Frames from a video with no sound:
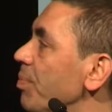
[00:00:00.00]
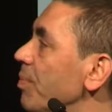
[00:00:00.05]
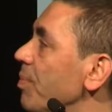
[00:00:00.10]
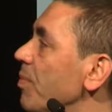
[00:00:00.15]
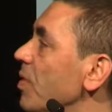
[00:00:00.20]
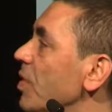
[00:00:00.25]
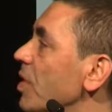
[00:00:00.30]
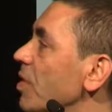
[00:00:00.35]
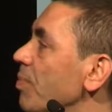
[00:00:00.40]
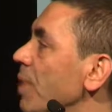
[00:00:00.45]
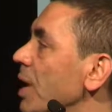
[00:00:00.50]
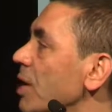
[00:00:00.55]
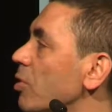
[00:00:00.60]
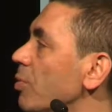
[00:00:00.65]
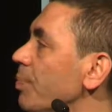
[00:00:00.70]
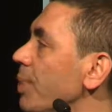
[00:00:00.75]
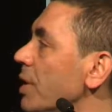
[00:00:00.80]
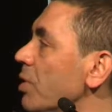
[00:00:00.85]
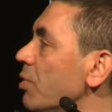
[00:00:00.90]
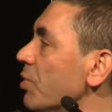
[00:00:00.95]
with
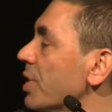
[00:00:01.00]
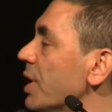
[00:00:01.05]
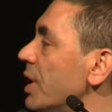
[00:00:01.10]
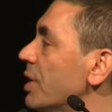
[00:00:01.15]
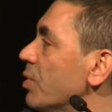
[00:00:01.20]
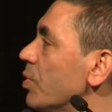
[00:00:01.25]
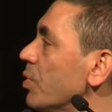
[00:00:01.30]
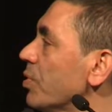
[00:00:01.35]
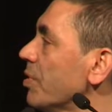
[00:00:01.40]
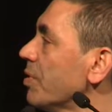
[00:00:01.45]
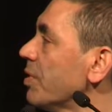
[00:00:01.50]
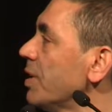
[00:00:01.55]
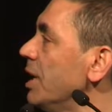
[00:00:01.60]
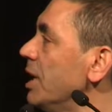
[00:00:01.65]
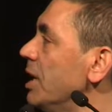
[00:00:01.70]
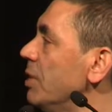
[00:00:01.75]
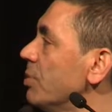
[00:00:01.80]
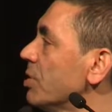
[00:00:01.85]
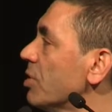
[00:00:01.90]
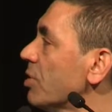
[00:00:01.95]
macropinocytosis
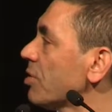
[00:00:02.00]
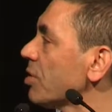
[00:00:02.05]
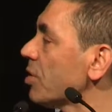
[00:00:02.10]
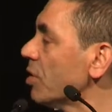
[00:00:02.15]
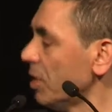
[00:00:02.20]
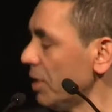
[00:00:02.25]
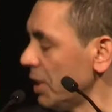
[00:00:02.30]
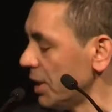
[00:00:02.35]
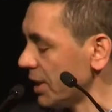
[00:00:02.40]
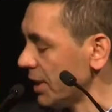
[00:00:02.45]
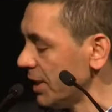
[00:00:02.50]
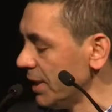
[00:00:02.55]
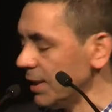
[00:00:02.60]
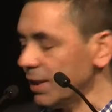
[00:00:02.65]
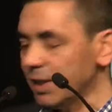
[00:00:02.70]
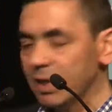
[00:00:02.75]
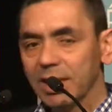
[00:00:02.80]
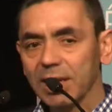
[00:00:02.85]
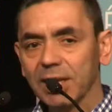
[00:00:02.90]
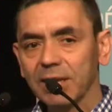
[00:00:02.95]
inhibitor scotlandrine.
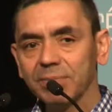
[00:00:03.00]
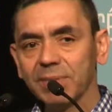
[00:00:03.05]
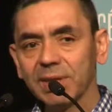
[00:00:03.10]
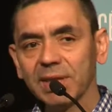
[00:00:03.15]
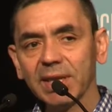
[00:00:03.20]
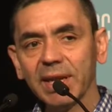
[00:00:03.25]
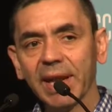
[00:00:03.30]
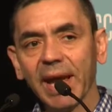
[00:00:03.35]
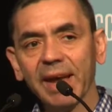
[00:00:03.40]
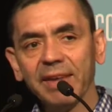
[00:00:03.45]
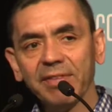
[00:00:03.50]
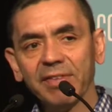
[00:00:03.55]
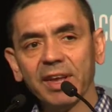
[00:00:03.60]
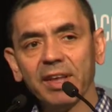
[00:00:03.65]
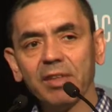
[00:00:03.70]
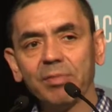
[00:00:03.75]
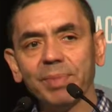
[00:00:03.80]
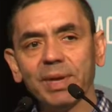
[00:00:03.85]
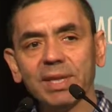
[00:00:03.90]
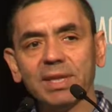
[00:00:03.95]
But the nice
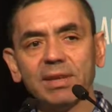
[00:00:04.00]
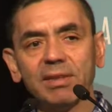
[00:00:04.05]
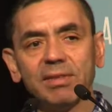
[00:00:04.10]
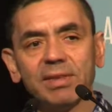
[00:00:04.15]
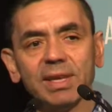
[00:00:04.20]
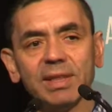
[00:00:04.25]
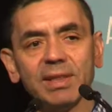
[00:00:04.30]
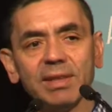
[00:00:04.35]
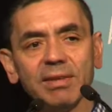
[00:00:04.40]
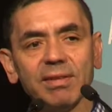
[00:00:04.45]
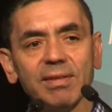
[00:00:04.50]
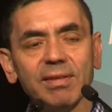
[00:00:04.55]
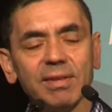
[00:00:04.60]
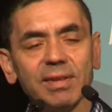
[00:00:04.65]
aspect is that the